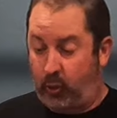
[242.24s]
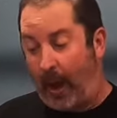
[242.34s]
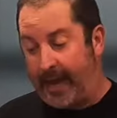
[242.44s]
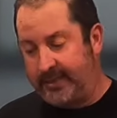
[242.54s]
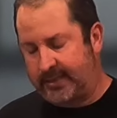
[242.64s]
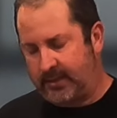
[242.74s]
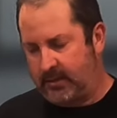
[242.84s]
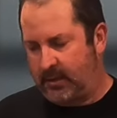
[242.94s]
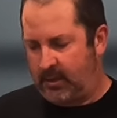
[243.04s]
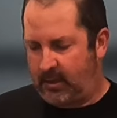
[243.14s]

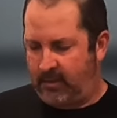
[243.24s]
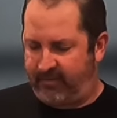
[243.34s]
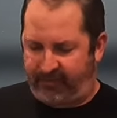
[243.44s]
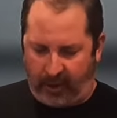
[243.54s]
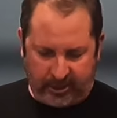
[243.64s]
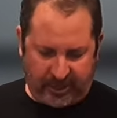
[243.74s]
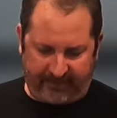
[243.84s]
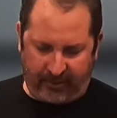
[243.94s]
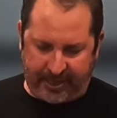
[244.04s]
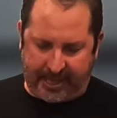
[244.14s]
twice, flushed
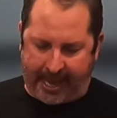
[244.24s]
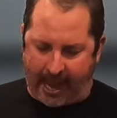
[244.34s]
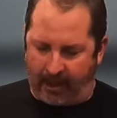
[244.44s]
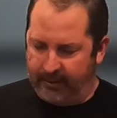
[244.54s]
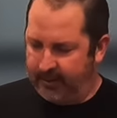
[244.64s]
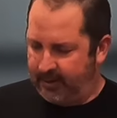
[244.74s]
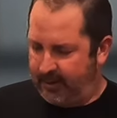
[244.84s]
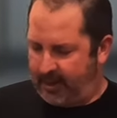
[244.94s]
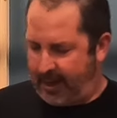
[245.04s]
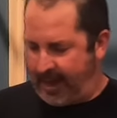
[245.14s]
everything out,
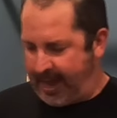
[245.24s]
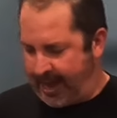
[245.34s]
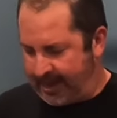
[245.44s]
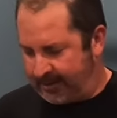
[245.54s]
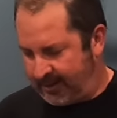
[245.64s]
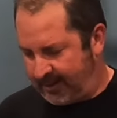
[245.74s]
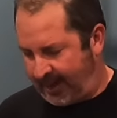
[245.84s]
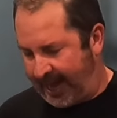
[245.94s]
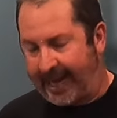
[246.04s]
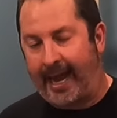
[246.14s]
and
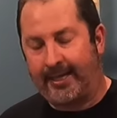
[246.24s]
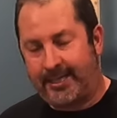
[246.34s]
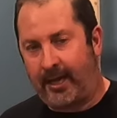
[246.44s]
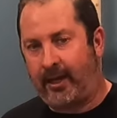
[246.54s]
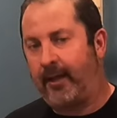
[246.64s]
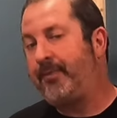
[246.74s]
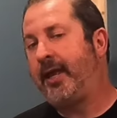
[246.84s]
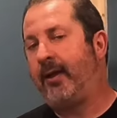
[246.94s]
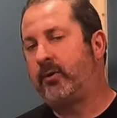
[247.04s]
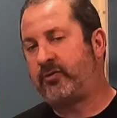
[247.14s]
I gotta tell you,
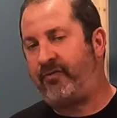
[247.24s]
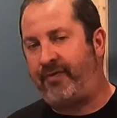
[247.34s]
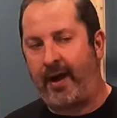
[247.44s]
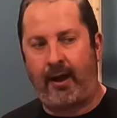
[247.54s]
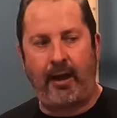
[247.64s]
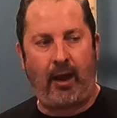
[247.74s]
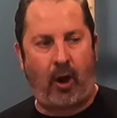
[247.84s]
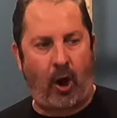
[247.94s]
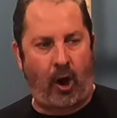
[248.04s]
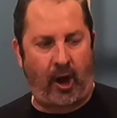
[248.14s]
it was very
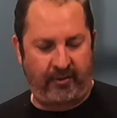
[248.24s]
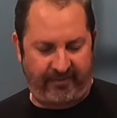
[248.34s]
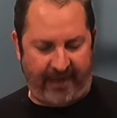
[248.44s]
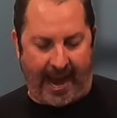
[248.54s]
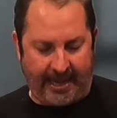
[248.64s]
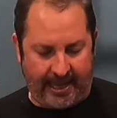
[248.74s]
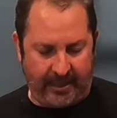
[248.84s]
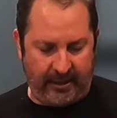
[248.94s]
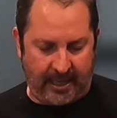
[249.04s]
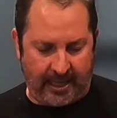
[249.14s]
hard
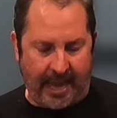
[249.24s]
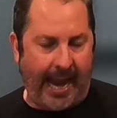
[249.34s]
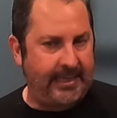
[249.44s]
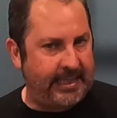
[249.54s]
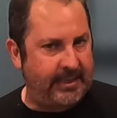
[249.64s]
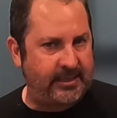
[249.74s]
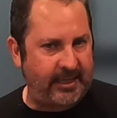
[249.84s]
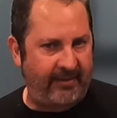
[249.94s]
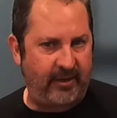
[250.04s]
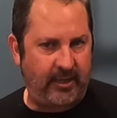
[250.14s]
finding the
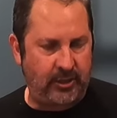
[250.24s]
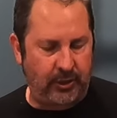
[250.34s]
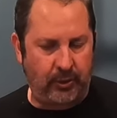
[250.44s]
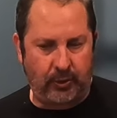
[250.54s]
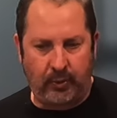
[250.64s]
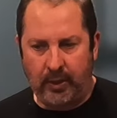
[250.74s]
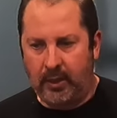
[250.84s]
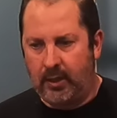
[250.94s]
1972